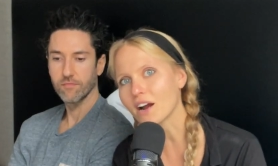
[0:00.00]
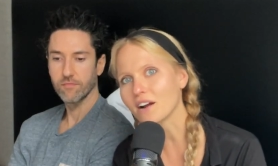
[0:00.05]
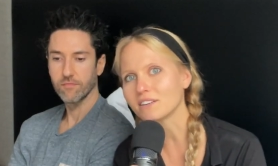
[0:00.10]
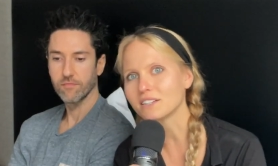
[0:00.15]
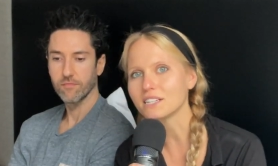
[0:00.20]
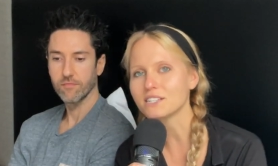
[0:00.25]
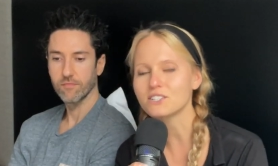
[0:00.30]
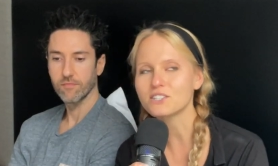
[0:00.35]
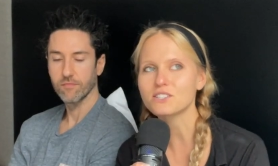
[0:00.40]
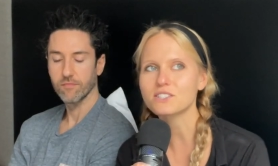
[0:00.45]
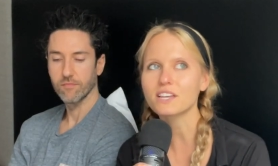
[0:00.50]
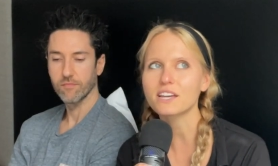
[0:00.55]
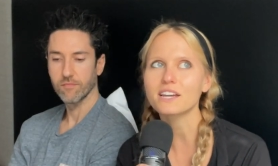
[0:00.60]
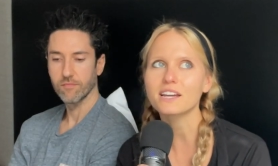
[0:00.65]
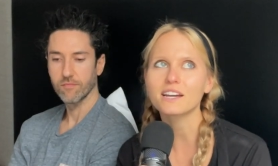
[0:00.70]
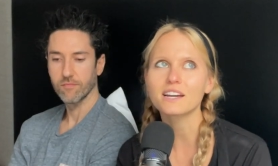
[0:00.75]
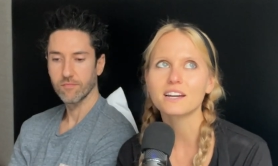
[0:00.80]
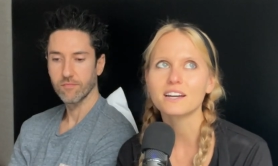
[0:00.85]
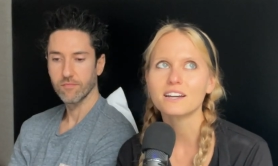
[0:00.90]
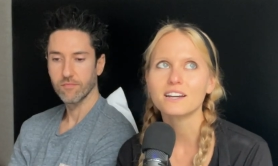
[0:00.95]
Speaker 1: It's just like
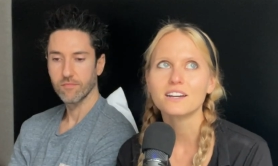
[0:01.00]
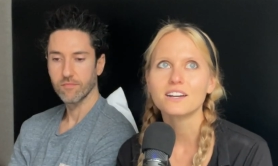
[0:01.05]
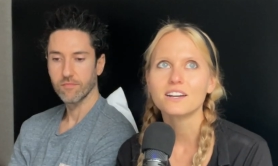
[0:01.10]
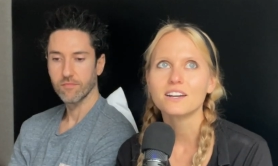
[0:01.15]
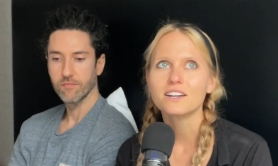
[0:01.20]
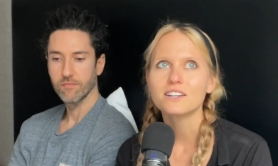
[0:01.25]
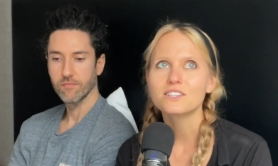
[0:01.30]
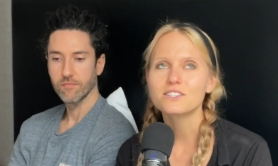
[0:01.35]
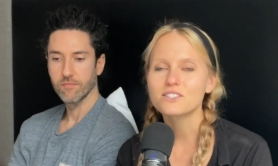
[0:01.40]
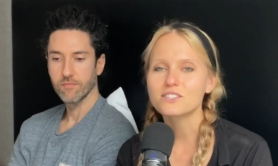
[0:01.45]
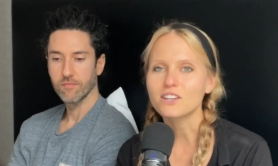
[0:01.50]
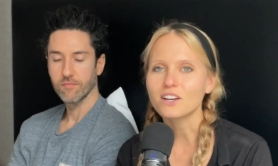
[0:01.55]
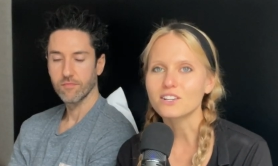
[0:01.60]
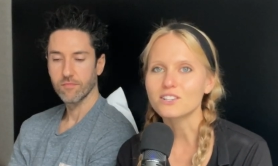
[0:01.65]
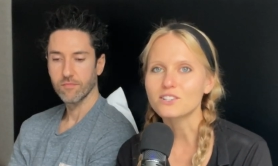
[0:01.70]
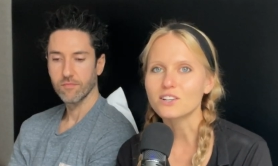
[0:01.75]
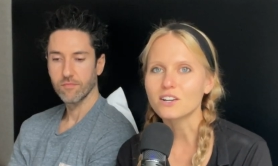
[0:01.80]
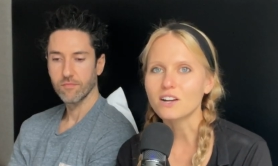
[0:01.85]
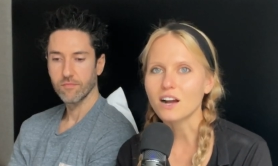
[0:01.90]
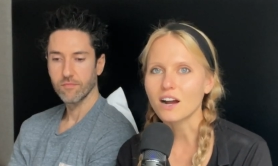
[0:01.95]
such a
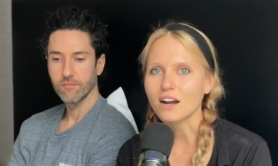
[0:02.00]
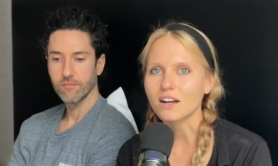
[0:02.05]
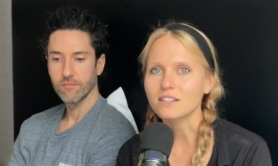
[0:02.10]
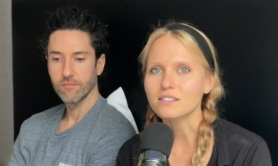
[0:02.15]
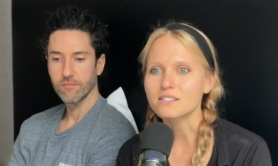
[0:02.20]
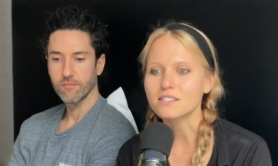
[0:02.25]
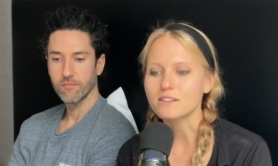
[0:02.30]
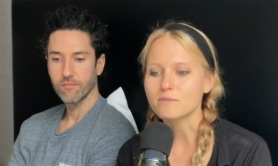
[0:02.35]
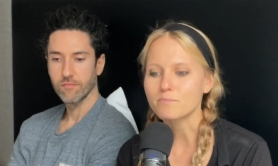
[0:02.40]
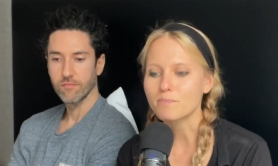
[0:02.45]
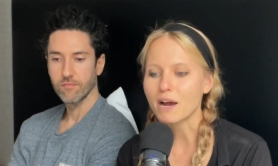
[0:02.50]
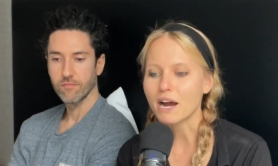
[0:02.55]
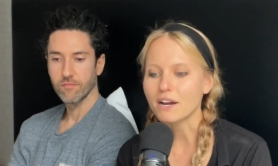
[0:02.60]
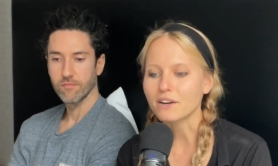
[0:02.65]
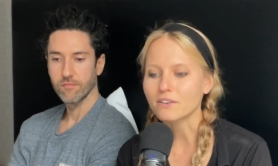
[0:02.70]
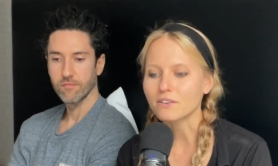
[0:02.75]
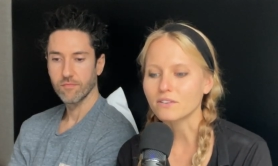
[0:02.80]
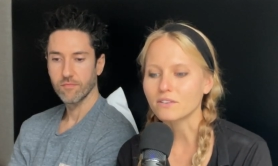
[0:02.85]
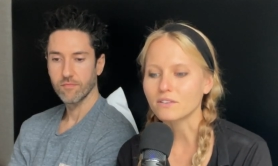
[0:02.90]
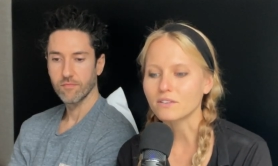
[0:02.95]
constant
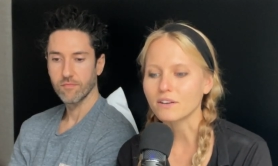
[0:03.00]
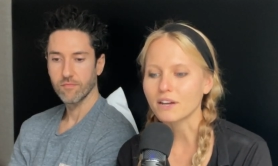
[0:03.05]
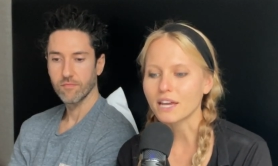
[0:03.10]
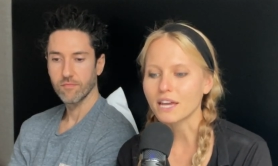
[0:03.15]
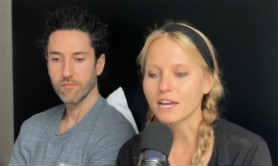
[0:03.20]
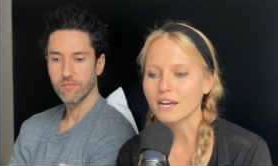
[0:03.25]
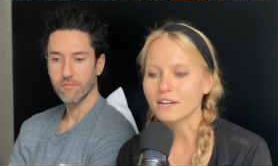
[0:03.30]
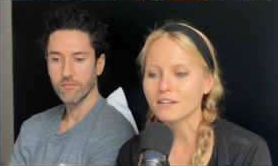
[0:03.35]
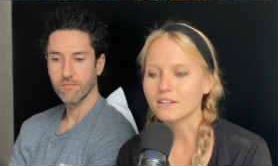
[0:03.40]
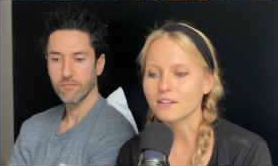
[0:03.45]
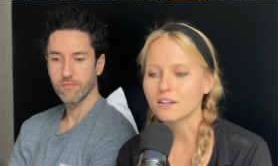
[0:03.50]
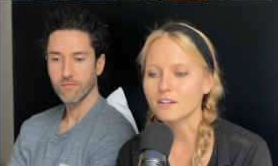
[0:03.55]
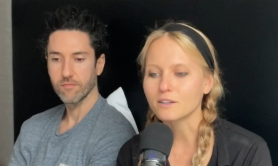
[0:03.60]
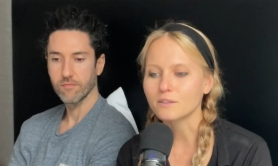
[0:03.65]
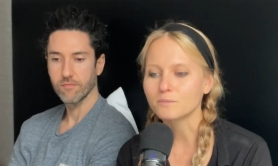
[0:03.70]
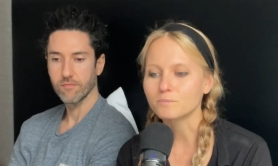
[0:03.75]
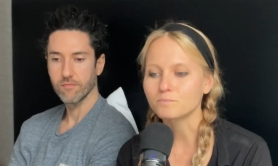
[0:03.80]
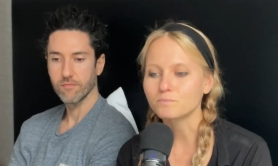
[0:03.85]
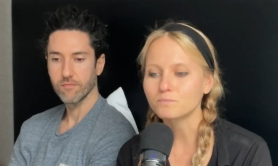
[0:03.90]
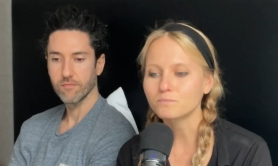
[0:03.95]
battle and
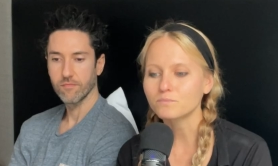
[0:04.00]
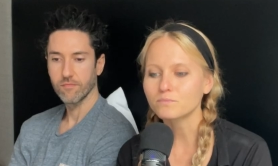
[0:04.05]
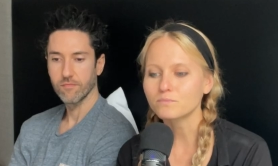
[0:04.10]
um